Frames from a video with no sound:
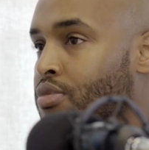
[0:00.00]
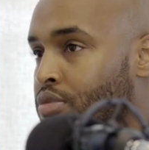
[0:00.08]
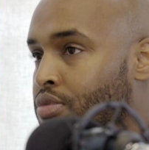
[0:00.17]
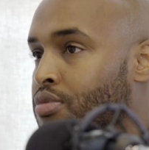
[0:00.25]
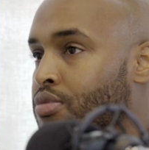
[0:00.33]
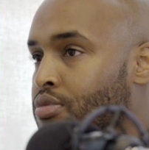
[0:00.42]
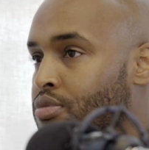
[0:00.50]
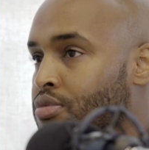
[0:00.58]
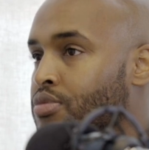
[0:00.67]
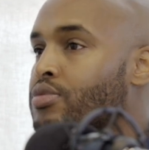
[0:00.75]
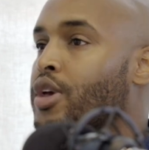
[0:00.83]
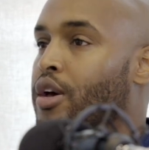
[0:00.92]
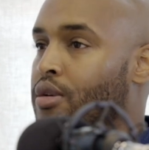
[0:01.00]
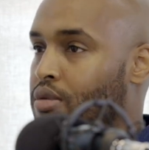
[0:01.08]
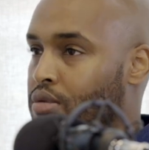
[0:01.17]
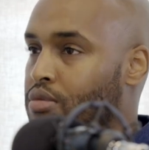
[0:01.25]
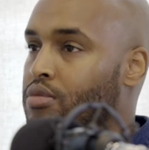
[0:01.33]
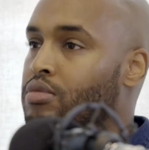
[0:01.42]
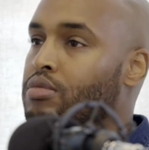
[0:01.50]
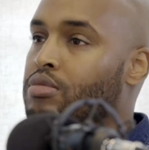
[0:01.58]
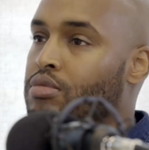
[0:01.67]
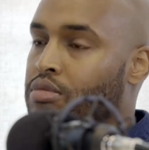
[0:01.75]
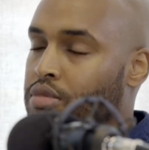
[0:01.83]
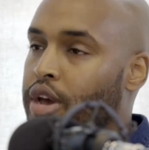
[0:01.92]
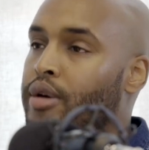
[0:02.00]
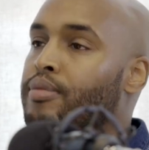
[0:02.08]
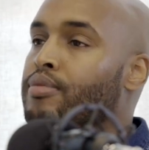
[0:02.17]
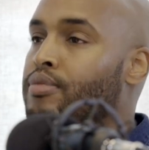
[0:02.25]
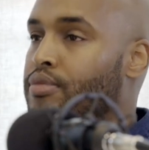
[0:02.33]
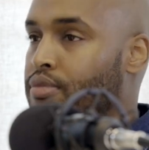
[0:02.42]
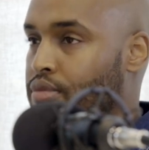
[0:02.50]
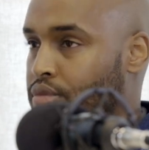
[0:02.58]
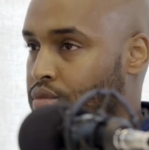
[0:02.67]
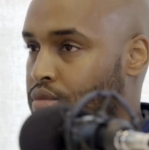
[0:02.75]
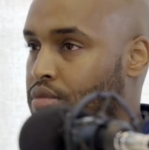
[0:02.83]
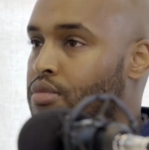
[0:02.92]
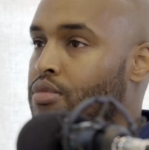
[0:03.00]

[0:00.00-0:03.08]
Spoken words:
maintenance, surveillance, etc. Things like supporting our